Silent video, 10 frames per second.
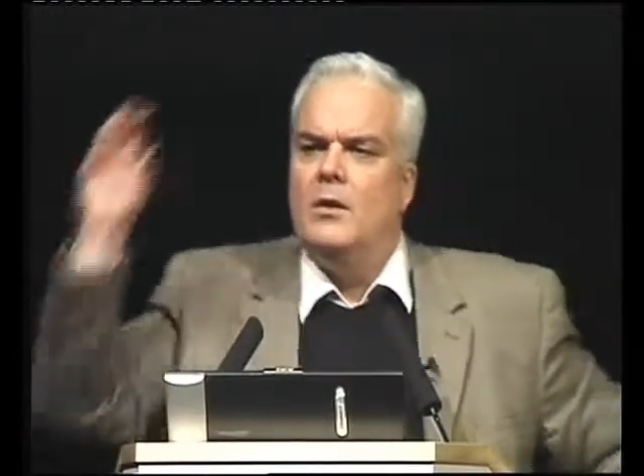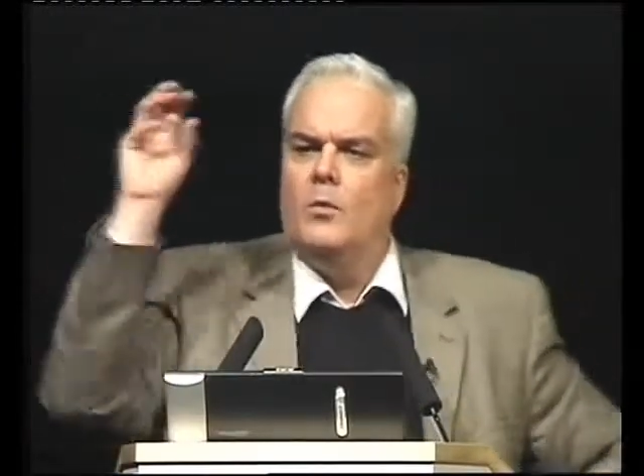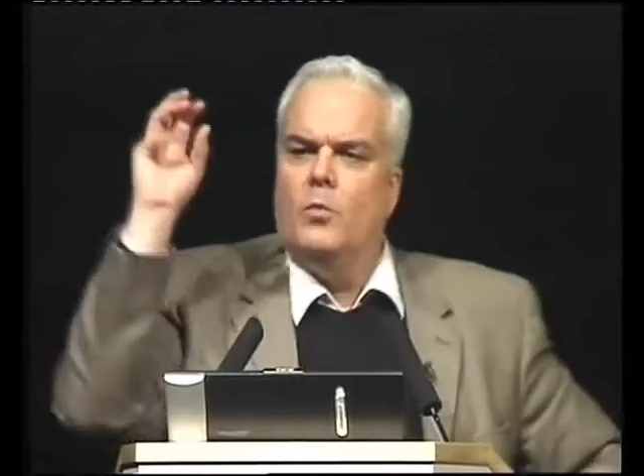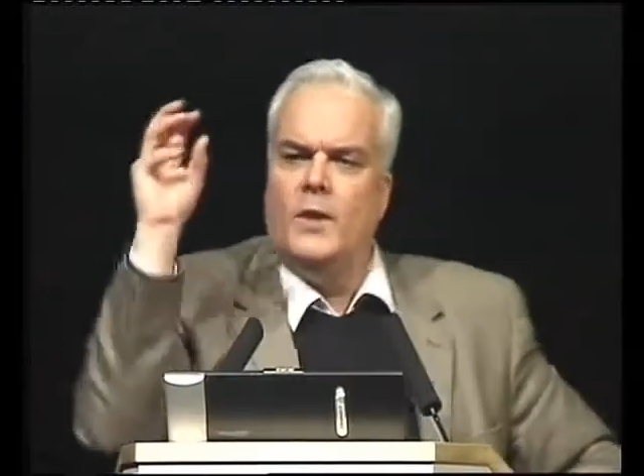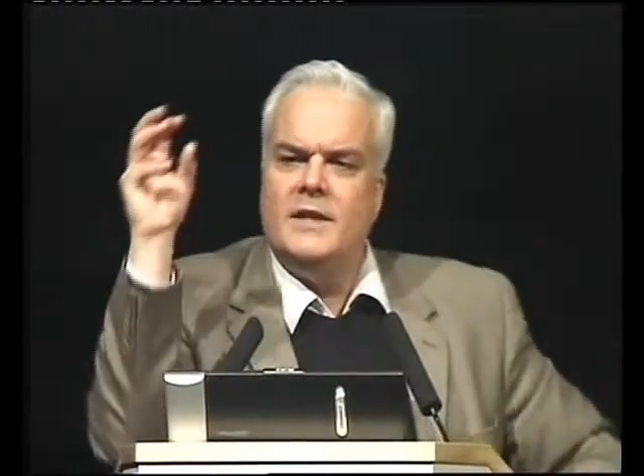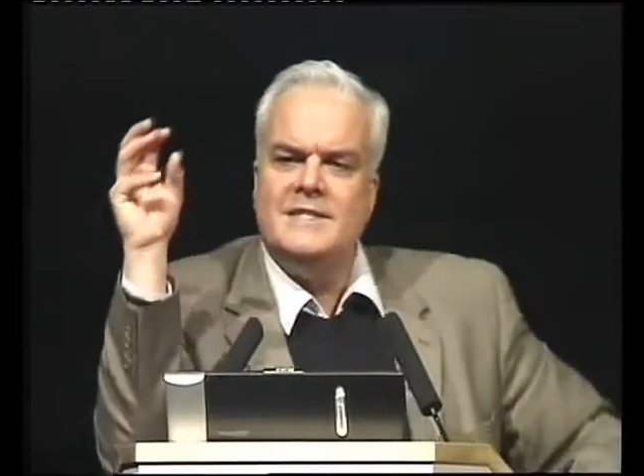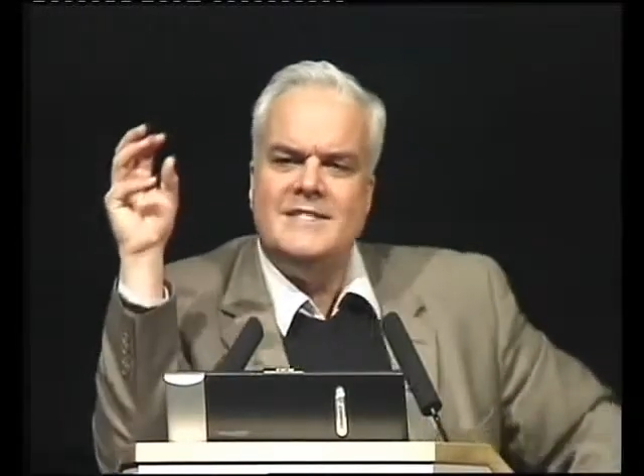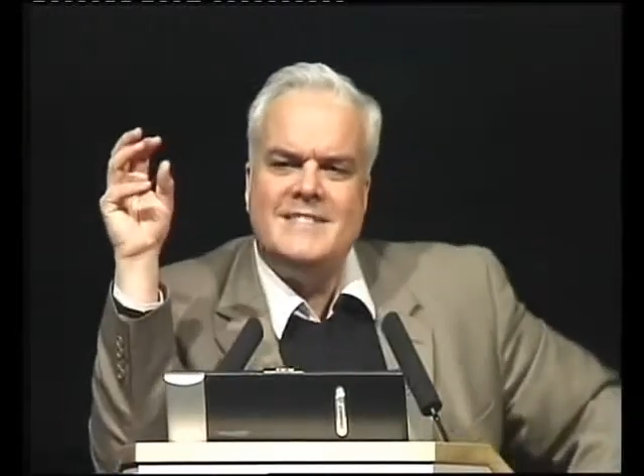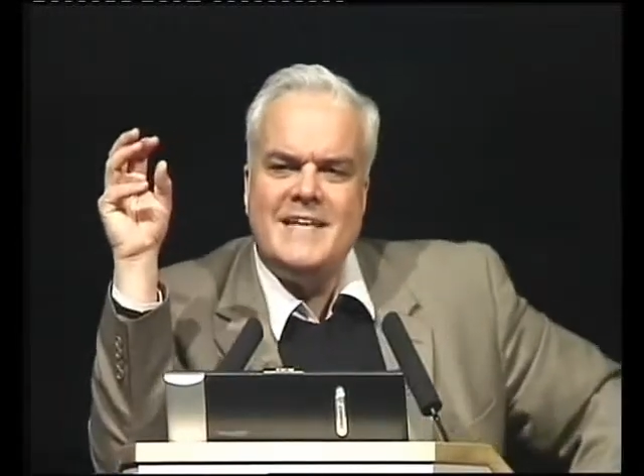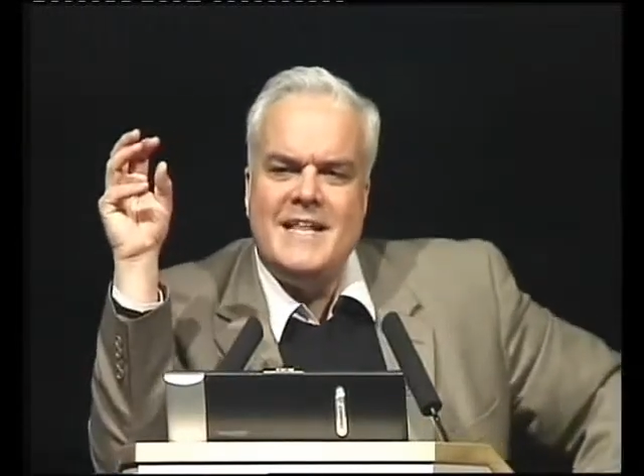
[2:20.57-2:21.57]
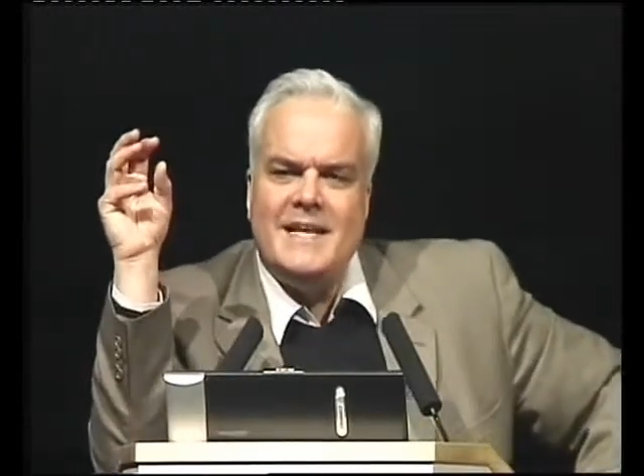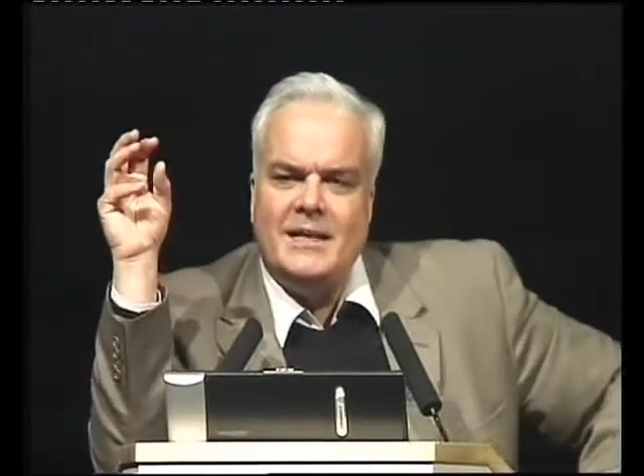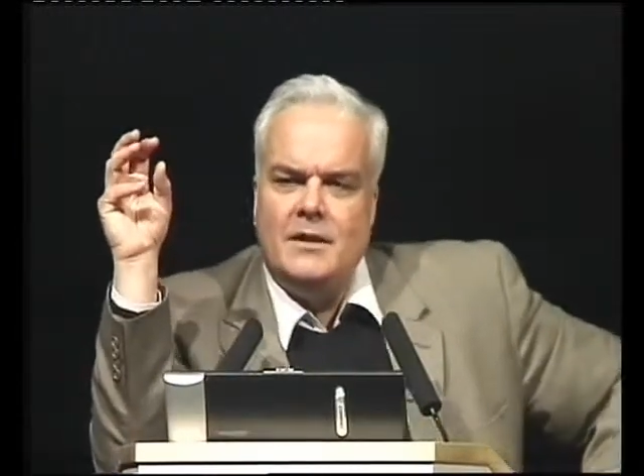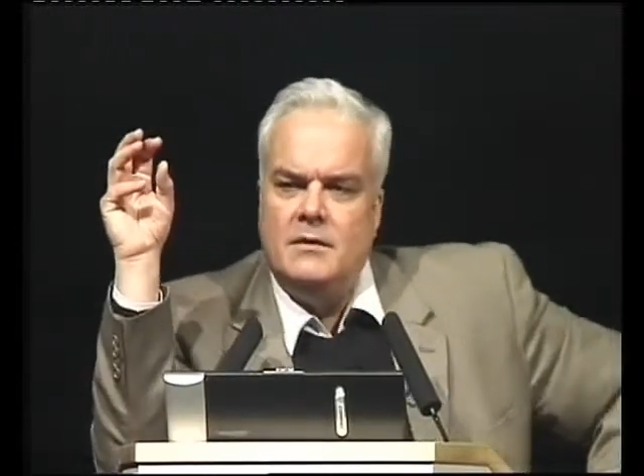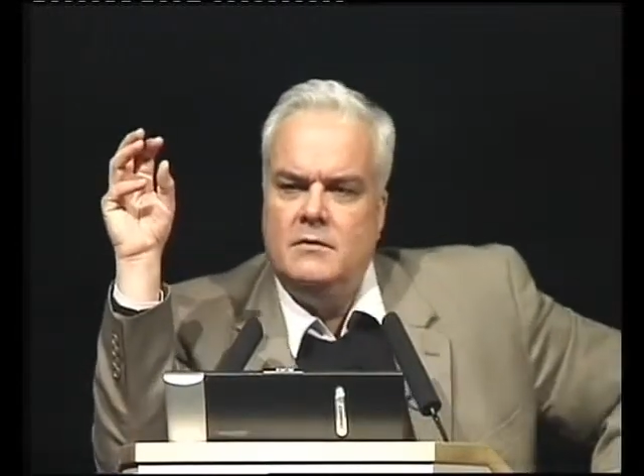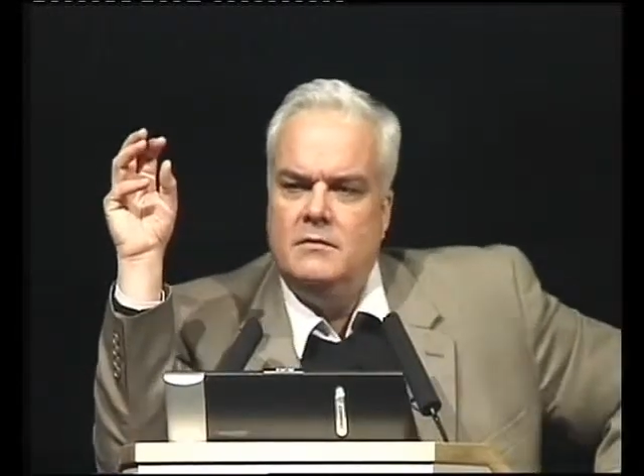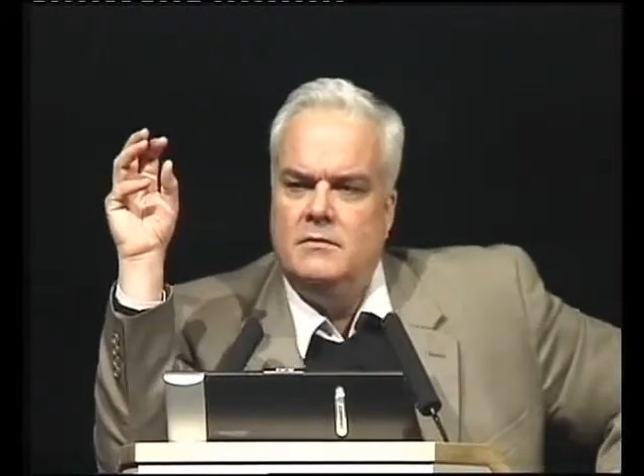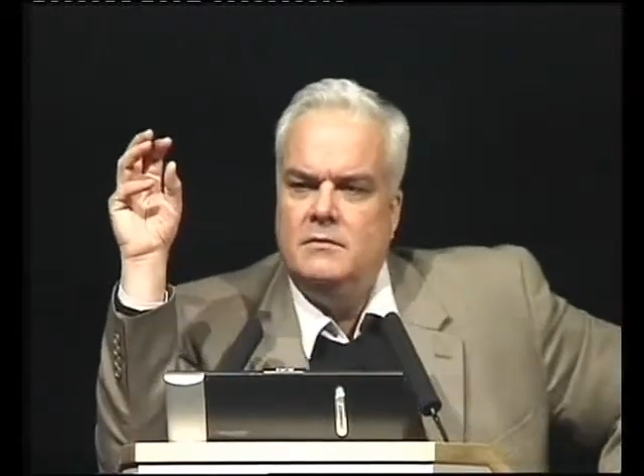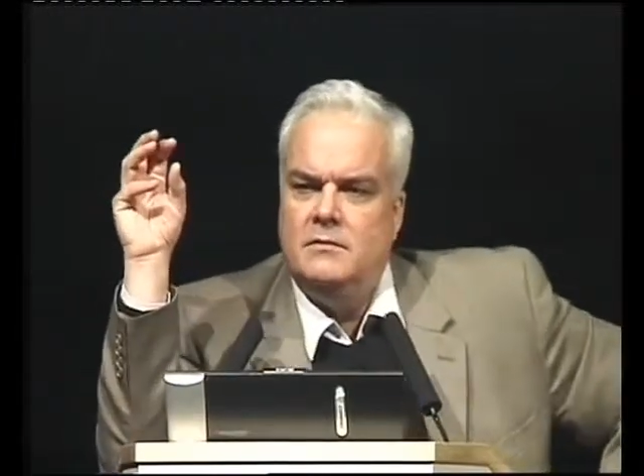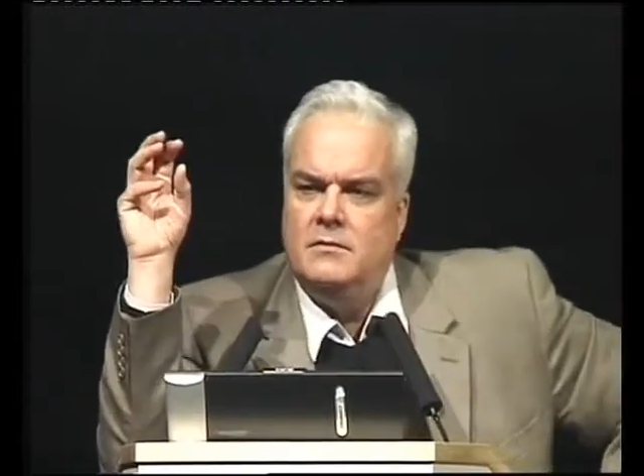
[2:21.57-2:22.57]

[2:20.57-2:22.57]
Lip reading: one cell,